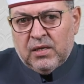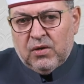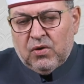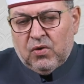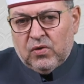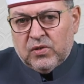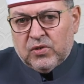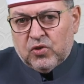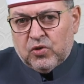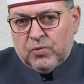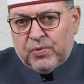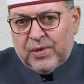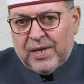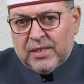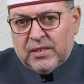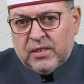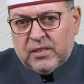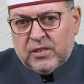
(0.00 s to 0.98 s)
Also to
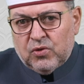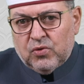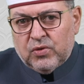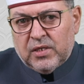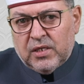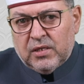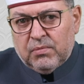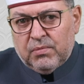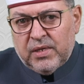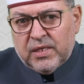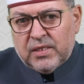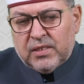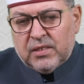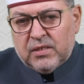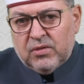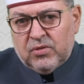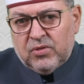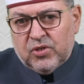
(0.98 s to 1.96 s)
practice using
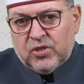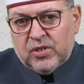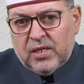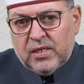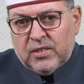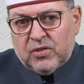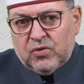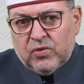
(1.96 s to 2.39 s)
mixed conditionals